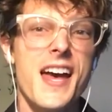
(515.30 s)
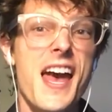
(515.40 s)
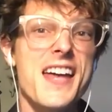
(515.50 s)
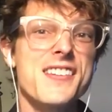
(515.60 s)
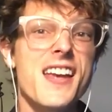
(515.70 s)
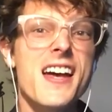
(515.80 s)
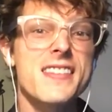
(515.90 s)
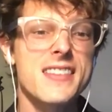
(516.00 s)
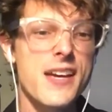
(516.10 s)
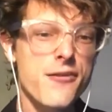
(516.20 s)
And
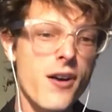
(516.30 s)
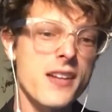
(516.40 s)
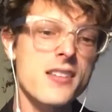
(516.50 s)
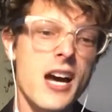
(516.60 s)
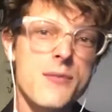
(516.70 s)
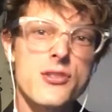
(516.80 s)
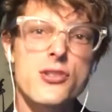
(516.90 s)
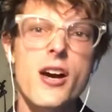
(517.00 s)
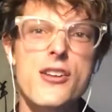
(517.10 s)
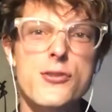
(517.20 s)
yet they find time to
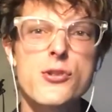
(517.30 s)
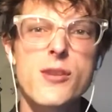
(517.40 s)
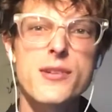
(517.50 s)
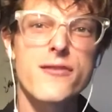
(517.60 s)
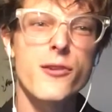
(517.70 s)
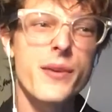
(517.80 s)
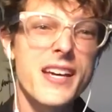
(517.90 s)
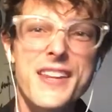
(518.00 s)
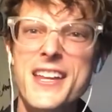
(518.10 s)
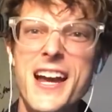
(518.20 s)
try to do something for
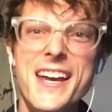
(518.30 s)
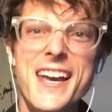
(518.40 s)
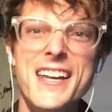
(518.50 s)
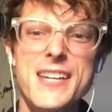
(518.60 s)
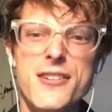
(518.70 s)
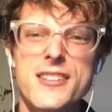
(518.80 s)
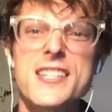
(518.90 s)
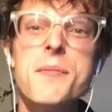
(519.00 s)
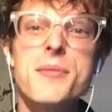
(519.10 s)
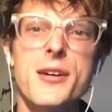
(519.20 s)
me and then I can't even
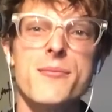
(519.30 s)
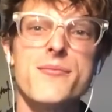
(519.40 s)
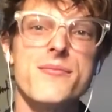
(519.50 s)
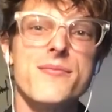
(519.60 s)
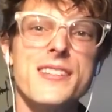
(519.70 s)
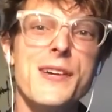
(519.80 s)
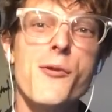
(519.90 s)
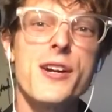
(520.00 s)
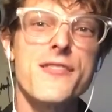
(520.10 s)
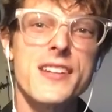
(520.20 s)
tip them. And they
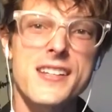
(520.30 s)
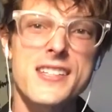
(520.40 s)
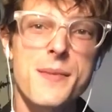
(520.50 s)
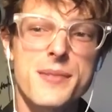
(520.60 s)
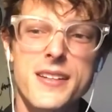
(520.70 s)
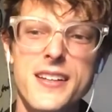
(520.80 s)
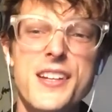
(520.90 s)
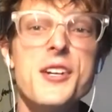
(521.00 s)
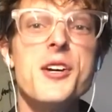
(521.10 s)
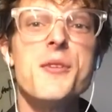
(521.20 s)
won't even accept it
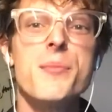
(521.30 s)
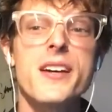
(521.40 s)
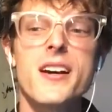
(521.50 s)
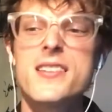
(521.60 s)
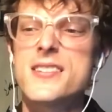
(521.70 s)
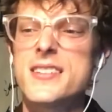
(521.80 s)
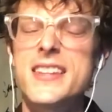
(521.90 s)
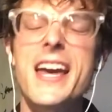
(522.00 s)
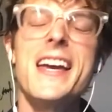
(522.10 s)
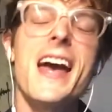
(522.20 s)
because
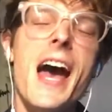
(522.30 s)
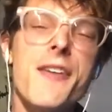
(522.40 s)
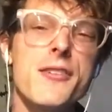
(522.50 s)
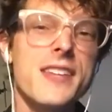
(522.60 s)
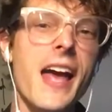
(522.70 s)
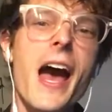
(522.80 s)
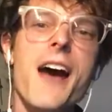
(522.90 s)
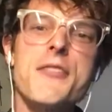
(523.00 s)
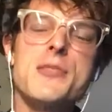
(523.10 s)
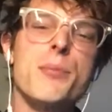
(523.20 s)
they
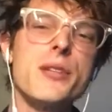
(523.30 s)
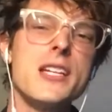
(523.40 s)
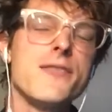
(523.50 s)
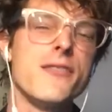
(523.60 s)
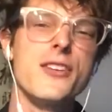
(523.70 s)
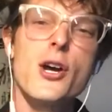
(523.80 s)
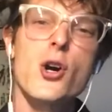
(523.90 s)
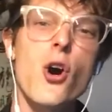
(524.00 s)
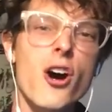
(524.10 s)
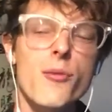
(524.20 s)
have this belief of, you know,
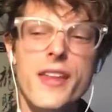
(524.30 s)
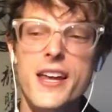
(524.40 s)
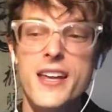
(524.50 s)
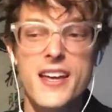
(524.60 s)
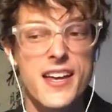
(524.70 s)
karma. That